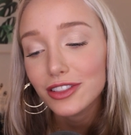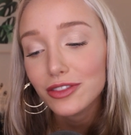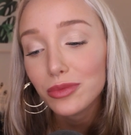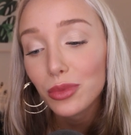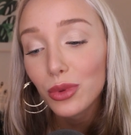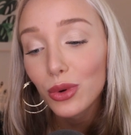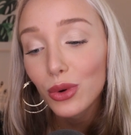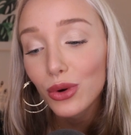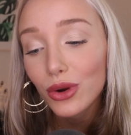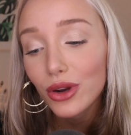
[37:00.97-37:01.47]

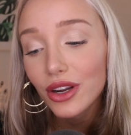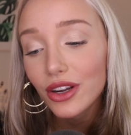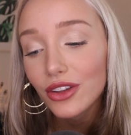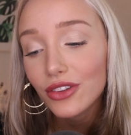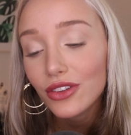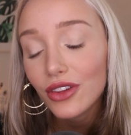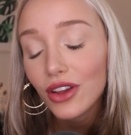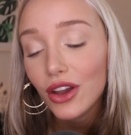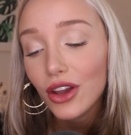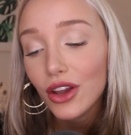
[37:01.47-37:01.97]
of
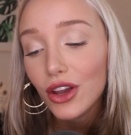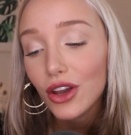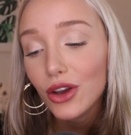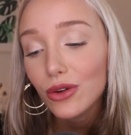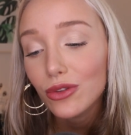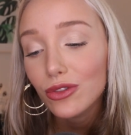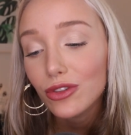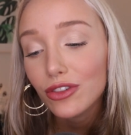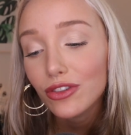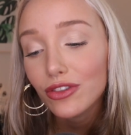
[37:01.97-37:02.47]
pores,
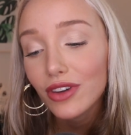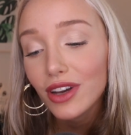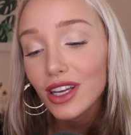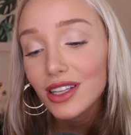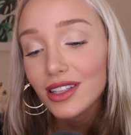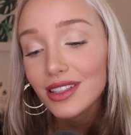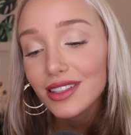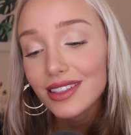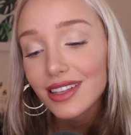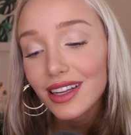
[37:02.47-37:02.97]

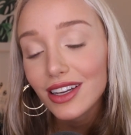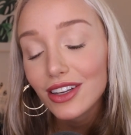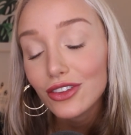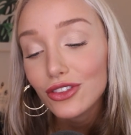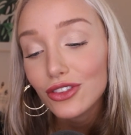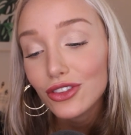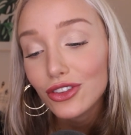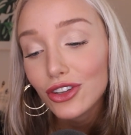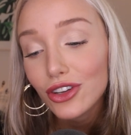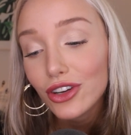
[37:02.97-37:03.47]
refines
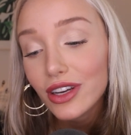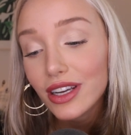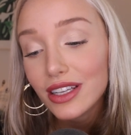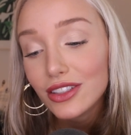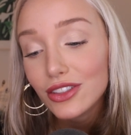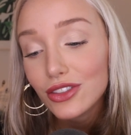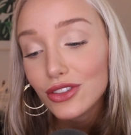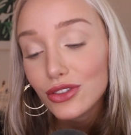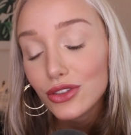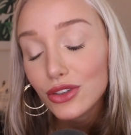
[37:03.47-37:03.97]
texture,
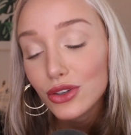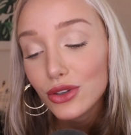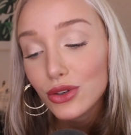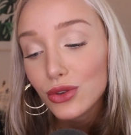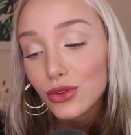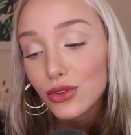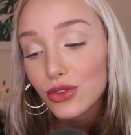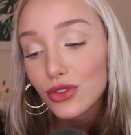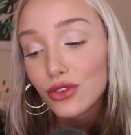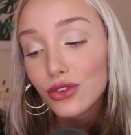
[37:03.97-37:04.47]
and
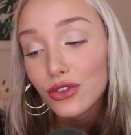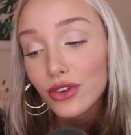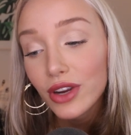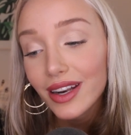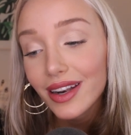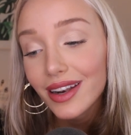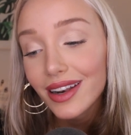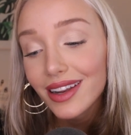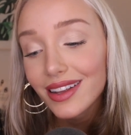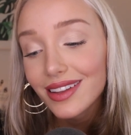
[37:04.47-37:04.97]
soothes
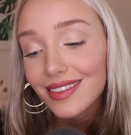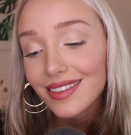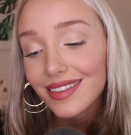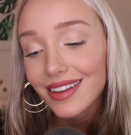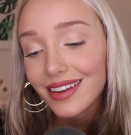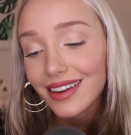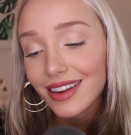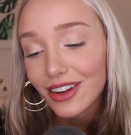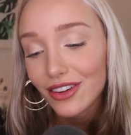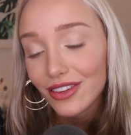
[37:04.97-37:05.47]
redness
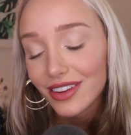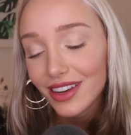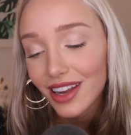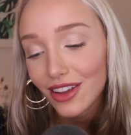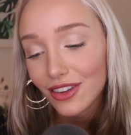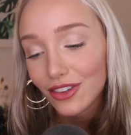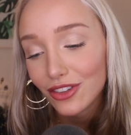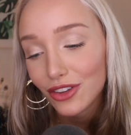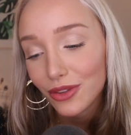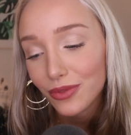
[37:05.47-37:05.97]
and
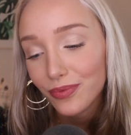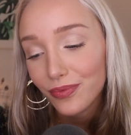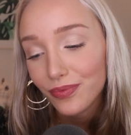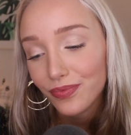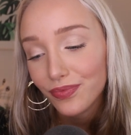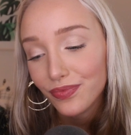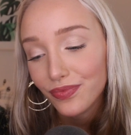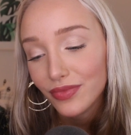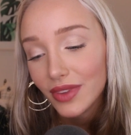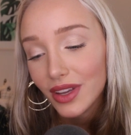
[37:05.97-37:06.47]
irritation.
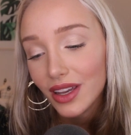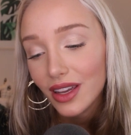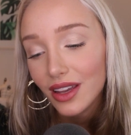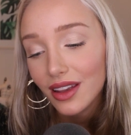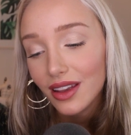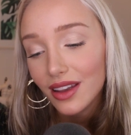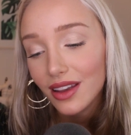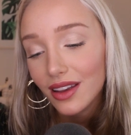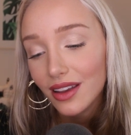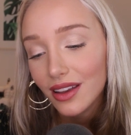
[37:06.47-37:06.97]

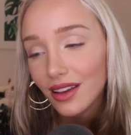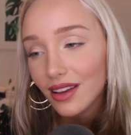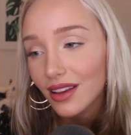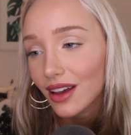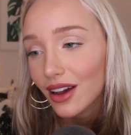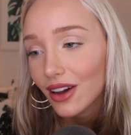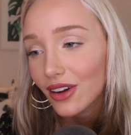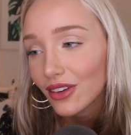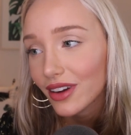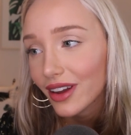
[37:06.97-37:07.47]

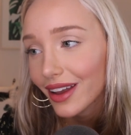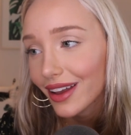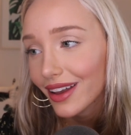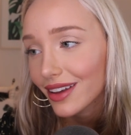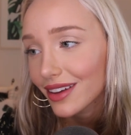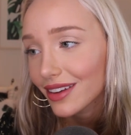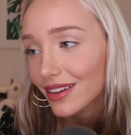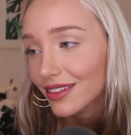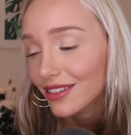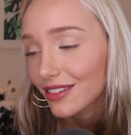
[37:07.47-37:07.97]
Okay.
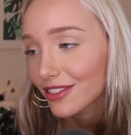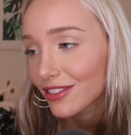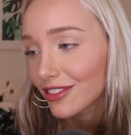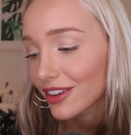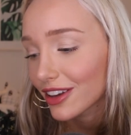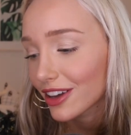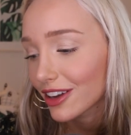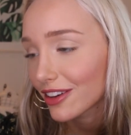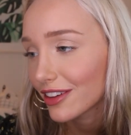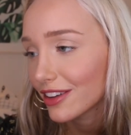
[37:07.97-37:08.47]

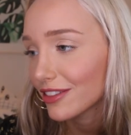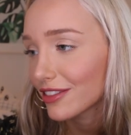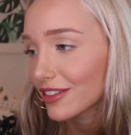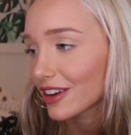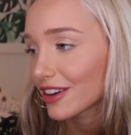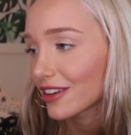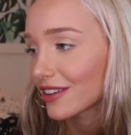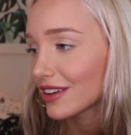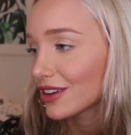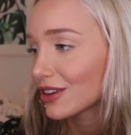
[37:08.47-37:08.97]
Very,
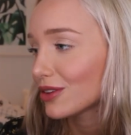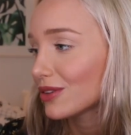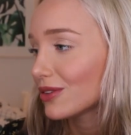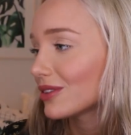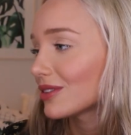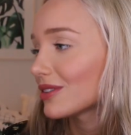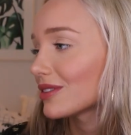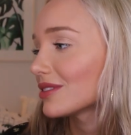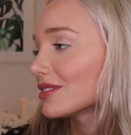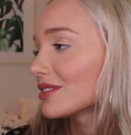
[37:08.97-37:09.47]
very
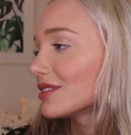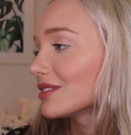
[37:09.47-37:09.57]
cool.